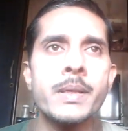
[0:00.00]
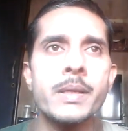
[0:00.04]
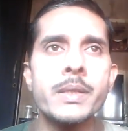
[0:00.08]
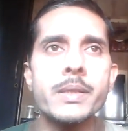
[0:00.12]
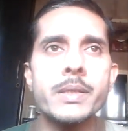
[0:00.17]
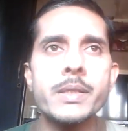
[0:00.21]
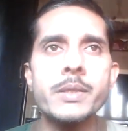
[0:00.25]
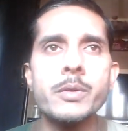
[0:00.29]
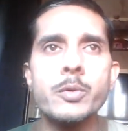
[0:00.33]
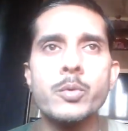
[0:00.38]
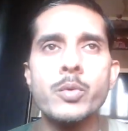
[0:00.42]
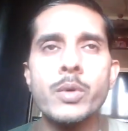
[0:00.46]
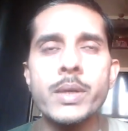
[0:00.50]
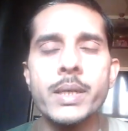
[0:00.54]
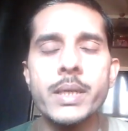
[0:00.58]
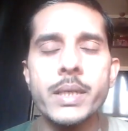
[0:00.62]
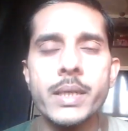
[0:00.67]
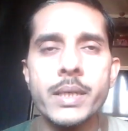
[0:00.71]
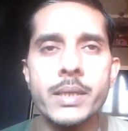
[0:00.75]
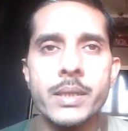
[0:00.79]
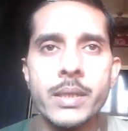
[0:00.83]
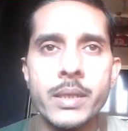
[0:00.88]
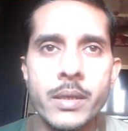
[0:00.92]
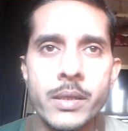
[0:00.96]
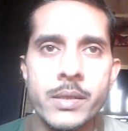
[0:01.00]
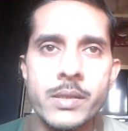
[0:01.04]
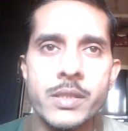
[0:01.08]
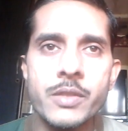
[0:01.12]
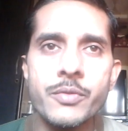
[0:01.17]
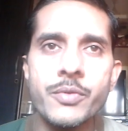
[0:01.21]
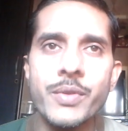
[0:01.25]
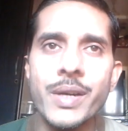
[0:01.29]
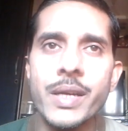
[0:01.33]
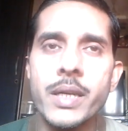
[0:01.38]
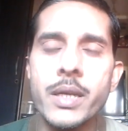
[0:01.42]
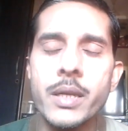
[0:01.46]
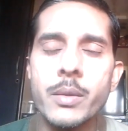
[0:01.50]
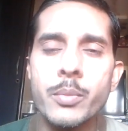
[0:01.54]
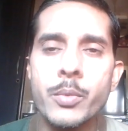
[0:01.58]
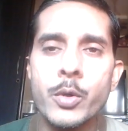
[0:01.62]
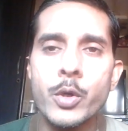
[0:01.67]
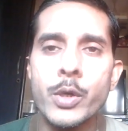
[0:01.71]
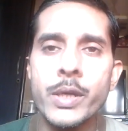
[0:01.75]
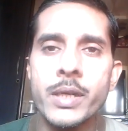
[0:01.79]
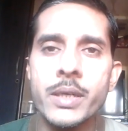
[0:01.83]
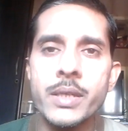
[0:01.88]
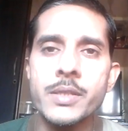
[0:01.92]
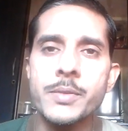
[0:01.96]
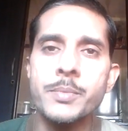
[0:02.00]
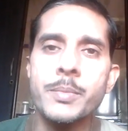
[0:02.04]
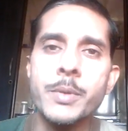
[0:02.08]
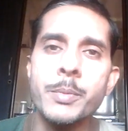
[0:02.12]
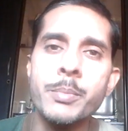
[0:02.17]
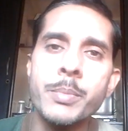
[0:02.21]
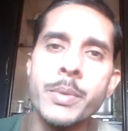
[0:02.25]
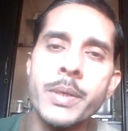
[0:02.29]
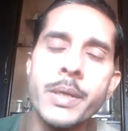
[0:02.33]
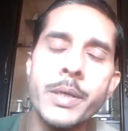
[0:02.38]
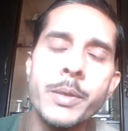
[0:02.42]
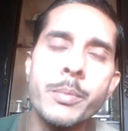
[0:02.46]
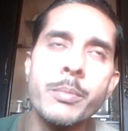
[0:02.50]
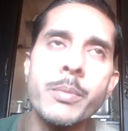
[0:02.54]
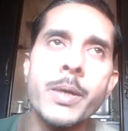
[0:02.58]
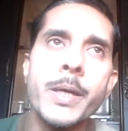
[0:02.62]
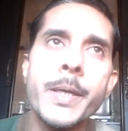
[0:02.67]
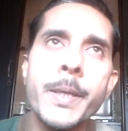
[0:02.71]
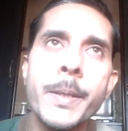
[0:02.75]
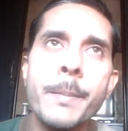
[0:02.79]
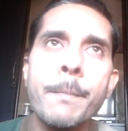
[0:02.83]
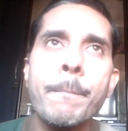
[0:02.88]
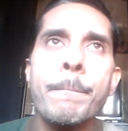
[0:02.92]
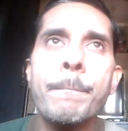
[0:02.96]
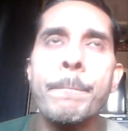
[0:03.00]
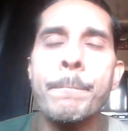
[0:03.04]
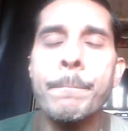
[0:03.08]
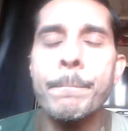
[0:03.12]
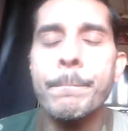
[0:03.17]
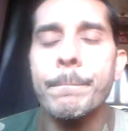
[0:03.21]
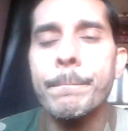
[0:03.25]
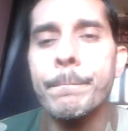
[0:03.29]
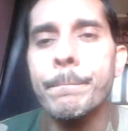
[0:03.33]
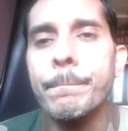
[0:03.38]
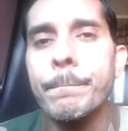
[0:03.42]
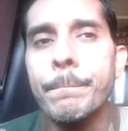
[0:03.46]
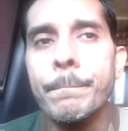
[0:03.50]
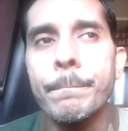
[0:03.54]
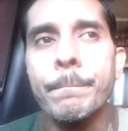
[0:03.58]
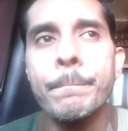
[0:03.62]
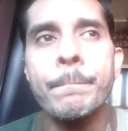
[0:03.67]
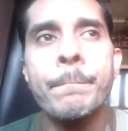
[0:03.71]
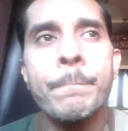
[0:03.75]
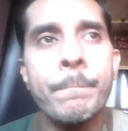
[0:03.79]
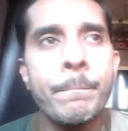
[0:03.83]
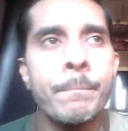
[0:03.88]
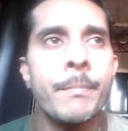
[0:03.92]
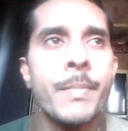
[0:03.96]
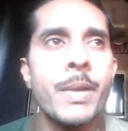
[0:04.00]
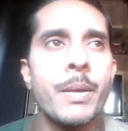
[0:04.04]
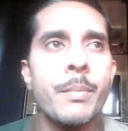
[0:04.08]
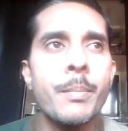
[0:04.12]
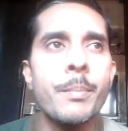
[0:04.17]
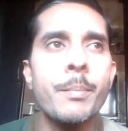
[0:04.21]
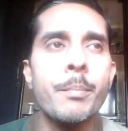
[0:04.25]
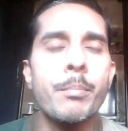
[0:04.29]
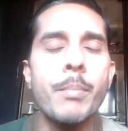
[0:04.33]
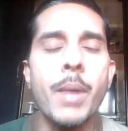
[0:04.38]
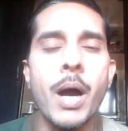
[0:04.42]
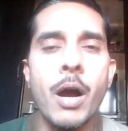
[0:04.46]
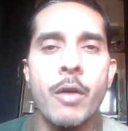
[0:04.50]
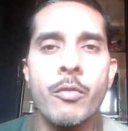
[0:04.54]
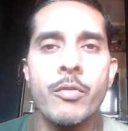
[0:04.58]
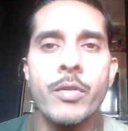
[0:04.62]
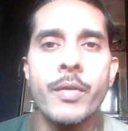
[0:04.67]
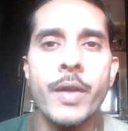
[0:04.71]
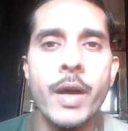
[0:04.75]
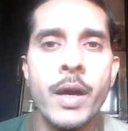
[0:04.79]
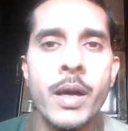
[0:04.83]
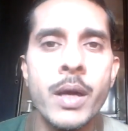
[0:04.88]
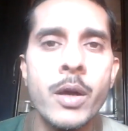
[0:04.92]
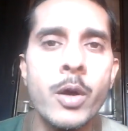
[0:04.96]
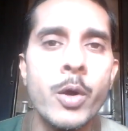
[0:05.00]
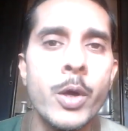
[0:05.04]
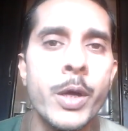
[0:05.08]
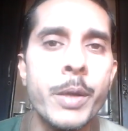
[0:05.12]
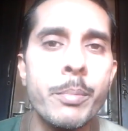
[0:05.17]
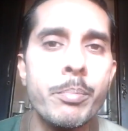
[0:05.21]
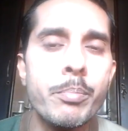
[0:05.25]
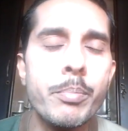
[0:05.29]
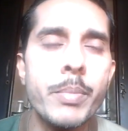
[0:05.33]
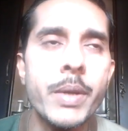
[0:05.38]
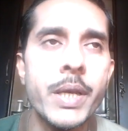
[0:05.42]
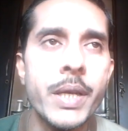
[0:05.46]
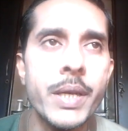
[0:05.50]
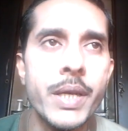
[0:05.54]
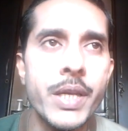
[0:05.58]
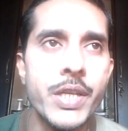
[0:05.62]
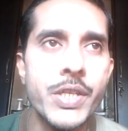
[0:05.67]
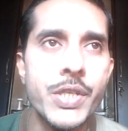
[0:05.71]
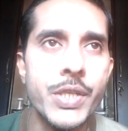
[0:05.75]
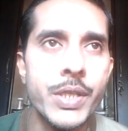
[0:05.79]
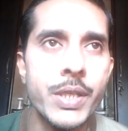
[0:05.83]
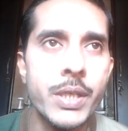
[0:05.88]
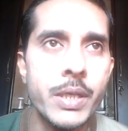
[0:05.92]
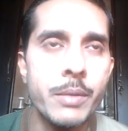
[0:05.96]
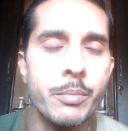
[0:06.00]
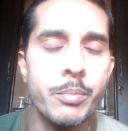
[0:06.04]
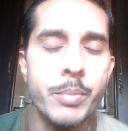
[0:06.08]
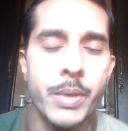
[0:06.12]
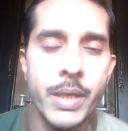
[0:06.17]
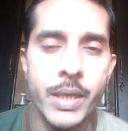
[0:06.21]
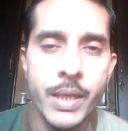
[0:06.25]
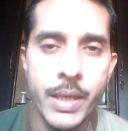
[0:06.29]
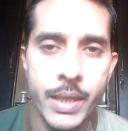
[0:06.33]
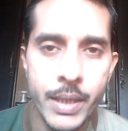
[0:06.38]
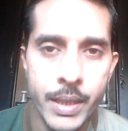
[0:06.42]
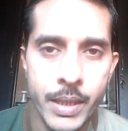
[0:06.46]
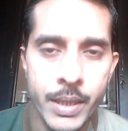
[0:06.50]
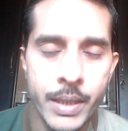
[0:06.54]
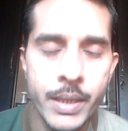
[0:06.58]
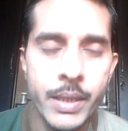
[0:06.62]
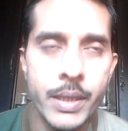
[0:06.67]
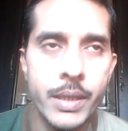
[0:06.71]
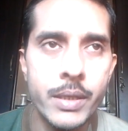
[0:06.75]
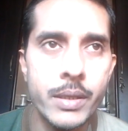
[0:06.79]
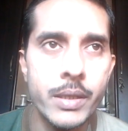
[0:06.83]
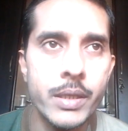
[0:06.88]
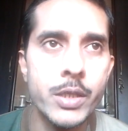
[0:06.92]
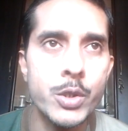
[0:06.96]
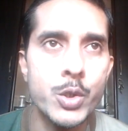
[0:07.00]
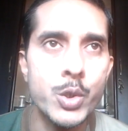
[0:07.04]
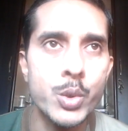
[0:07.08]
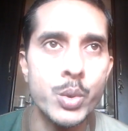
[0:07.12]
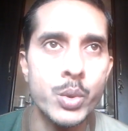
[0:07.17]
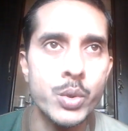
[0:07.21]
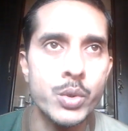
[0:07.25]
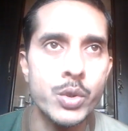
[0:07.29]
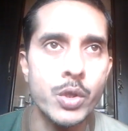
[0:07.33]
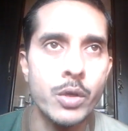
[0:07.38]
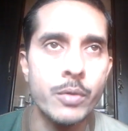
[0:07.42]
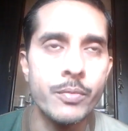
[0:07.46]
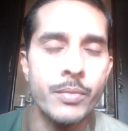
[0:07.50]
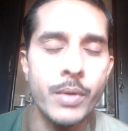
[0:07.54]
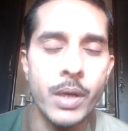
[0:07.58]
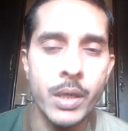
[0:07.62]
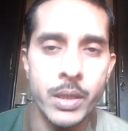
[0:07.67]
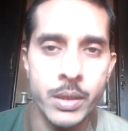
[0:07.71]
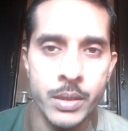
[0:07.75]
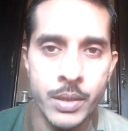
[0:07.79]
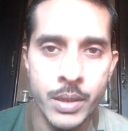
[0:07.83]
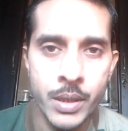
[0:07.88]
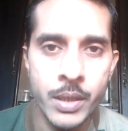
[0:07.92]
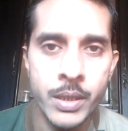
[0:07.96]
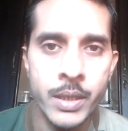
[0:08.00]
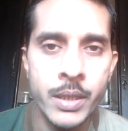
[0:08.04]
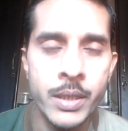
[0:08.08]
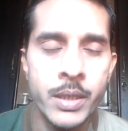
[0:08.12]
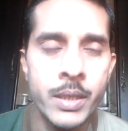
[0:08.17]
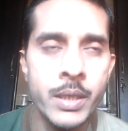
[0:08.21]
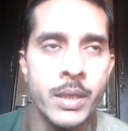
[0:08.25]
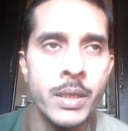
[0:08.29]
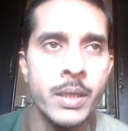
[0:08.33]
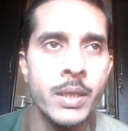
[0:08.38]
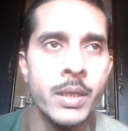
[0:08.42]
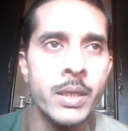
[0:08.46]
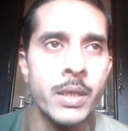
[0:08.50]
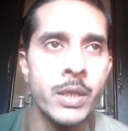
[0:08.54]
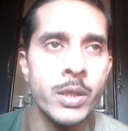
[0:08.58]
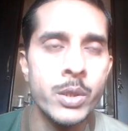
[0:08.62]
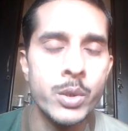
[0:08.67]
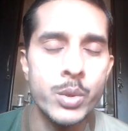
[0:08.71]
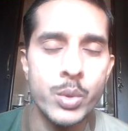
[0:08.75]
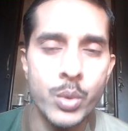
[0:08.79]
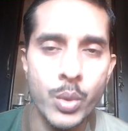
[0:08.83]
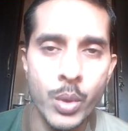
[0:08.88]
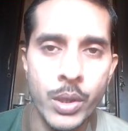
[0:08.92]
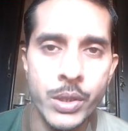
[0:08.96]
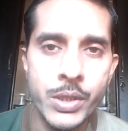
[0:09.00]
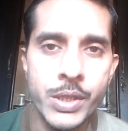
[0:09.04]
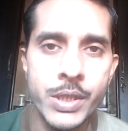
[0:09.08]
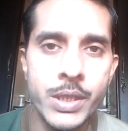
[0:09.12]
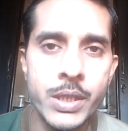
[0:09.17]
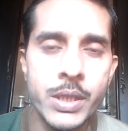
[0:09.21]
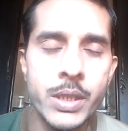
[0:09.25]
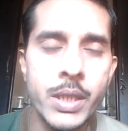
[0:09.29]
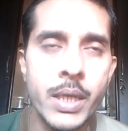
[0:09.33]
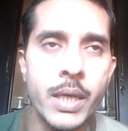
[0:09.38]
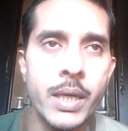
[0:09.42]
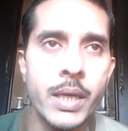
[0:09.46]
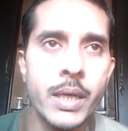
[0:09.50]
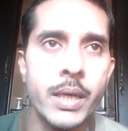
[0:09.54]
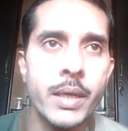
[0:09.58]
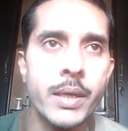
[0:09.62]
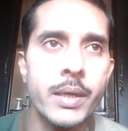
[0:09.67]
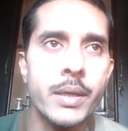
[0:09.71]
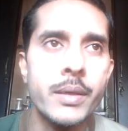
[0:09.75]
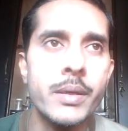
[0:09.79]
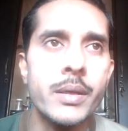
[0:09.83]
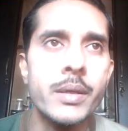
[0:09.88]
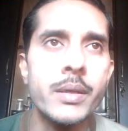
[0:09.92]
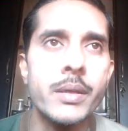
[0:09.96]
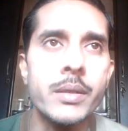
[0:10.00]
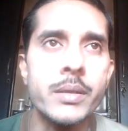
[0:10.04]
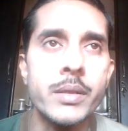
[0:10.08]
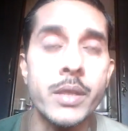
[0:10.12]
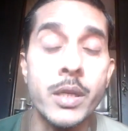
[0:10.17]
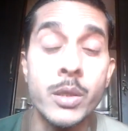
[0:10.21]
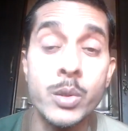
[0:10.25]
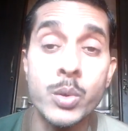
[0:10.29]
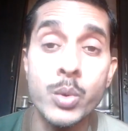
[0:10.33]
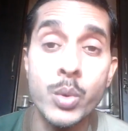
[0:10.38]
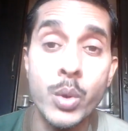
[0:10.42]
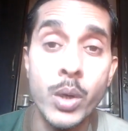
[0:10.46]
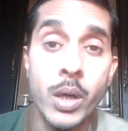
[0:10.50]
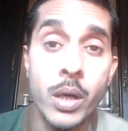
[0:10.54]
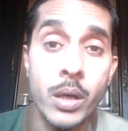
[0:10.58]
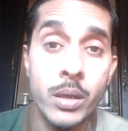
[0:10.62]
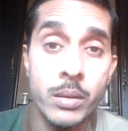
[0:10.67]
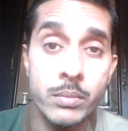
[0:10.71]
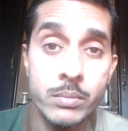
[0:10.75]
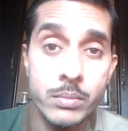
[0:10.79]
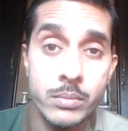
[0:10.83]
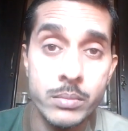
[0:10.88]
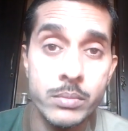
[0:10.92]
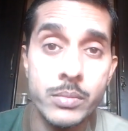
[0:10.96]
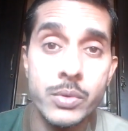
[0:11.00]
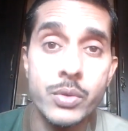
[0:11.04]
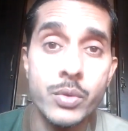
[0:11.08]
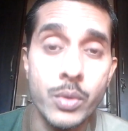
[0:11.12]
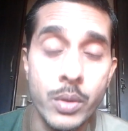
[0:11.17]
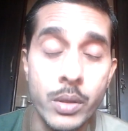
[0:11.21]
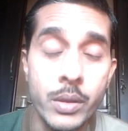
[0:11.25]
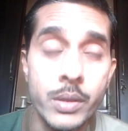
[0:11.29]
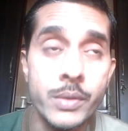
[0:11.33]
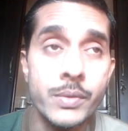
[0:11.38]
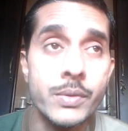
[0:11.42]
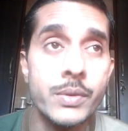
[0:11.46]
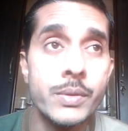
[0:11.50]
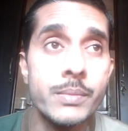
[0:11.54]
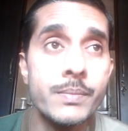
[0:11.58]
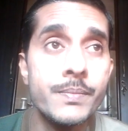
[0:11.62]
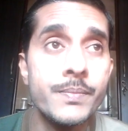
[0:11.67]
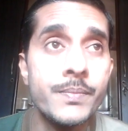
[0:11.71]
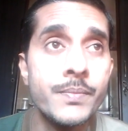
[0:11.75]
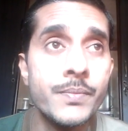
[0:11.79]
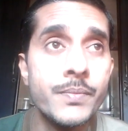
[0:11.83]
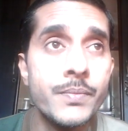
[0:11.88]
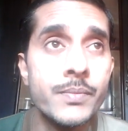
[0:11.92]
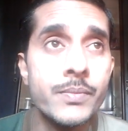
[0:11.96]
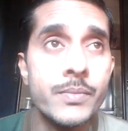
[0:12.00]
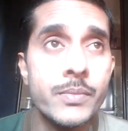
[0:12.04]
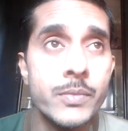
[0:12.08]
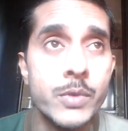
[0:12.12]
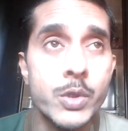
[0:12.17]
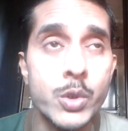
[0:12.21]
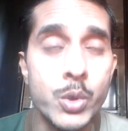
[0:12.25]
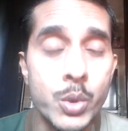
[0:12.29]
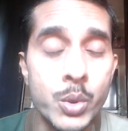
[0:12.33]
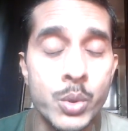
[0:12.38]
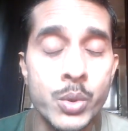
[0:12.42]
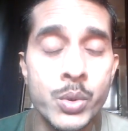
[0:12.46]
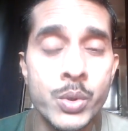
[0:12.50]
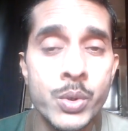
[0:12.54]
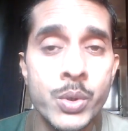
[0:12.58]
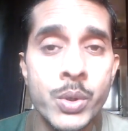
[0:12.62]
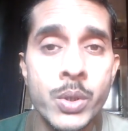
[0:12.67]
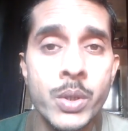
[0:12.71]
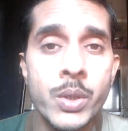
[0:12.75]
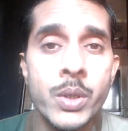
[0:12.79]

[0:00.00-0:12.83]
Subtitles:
In Tribhuban Kirti Ras, the final product is prepared by bhavana or impregnated in the juice of adrak, tulashi and dhatura swaras juice.